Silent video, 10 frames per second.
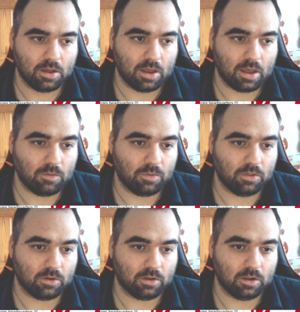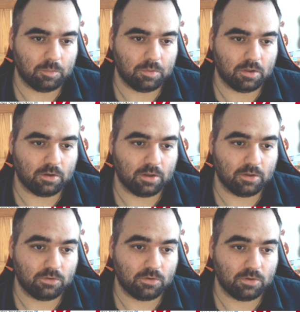And if we look at a little bit of their
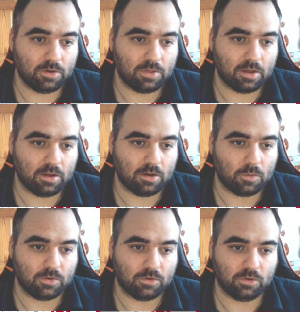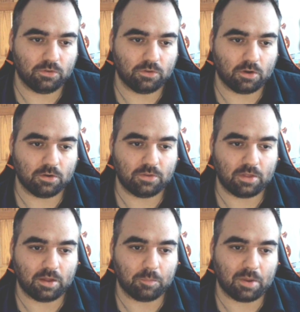history, they originally started
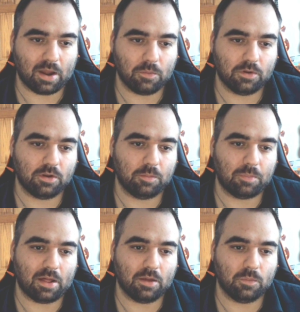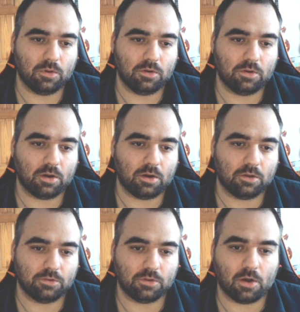selling pirated
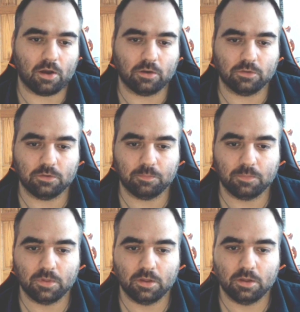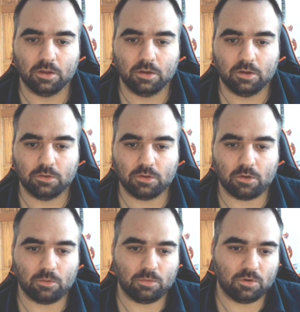Bollywood songs.
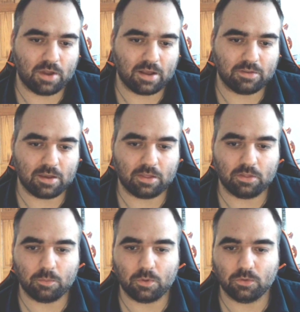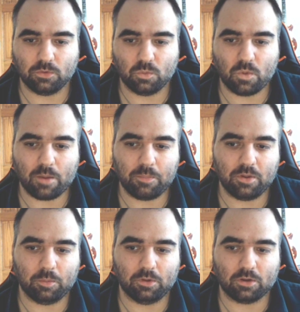So they're not exactly the most
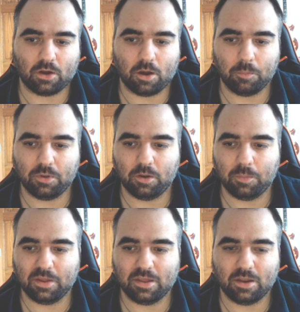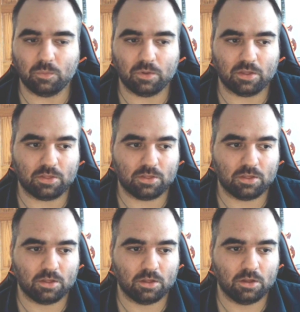reputable company to begin with,
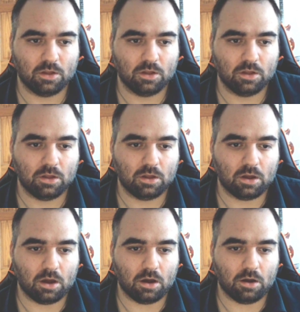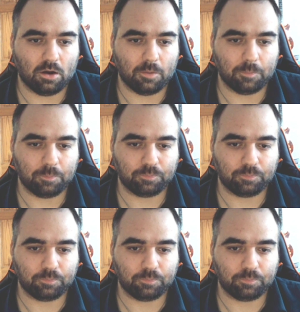um,